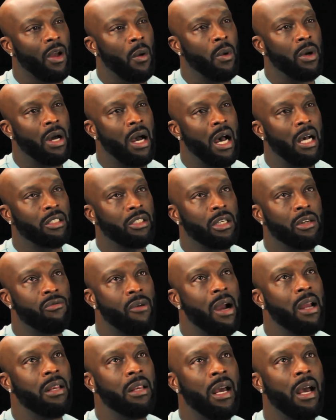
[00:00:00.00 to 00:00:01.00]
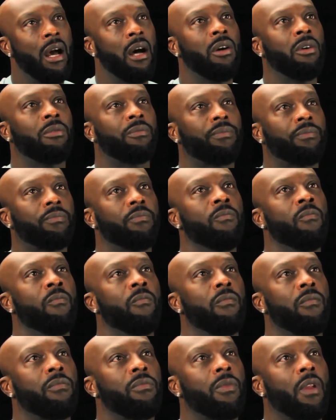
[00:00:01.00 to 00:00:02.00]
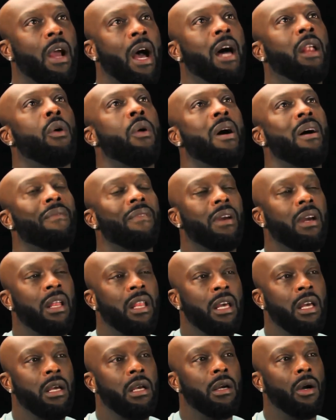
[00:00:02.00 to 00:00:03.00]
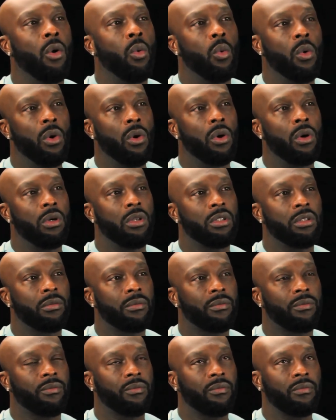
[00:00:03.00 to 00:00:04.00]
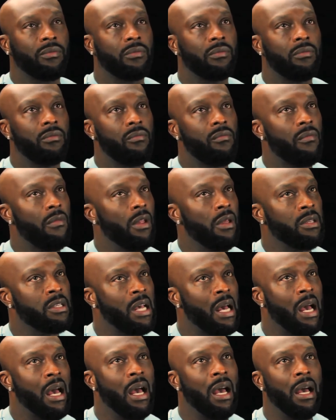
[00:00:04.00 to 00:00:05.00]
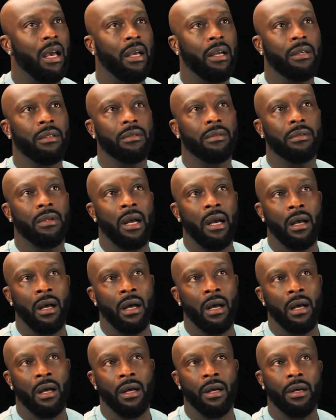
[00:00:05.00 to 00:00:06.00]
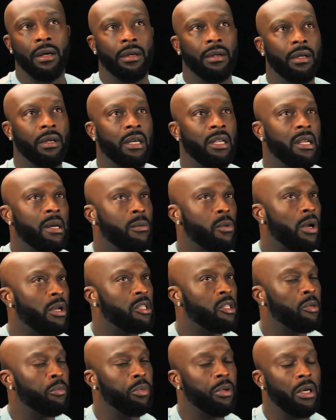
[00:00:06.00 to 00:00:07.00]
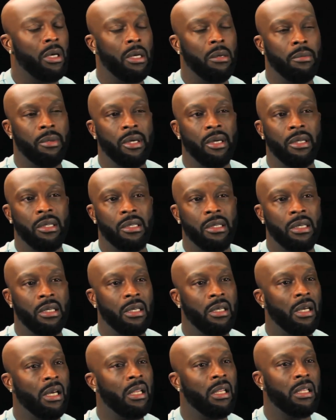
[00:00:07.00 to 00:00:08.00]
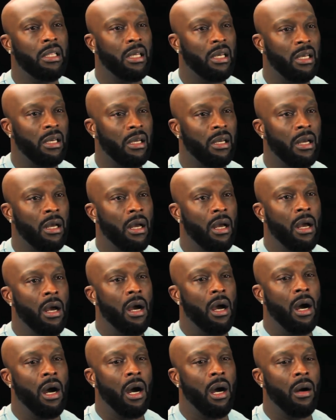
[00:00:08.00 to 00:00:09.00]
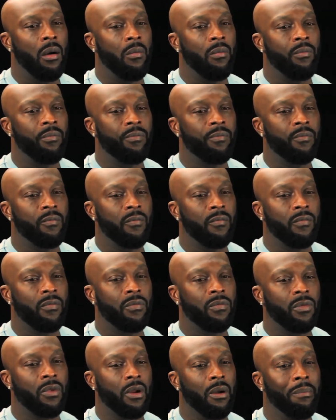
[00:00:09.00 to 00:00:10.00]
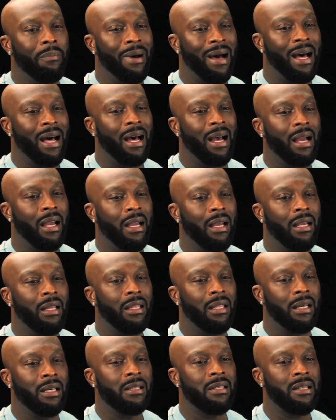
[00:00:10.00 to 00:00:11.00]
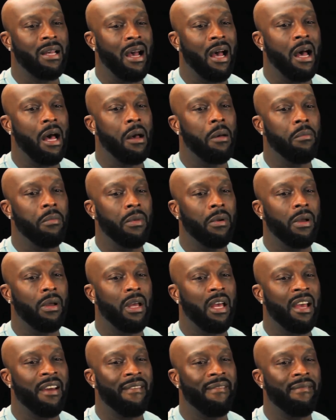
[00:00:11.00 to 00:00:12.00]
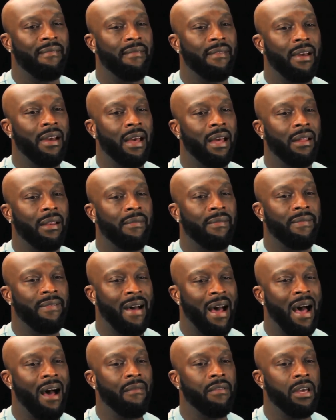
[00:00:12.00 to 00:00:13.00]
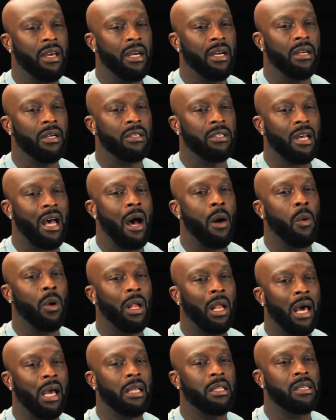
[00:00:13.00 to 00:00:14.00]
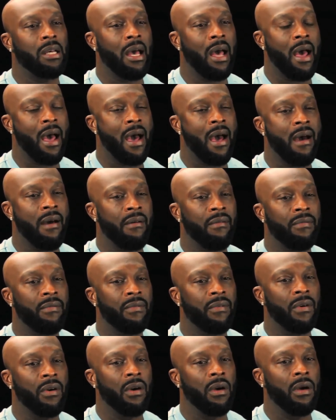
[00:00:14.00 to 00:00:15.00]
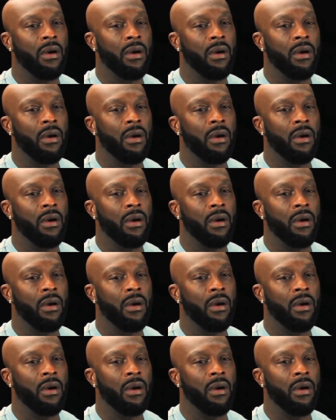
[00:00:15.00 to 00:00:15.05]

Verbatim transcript: I want an Oscar. Right now, I don't have any awards. SAG, uh, NAACP, BET, anything. Um, by this time in at five years, I would like to have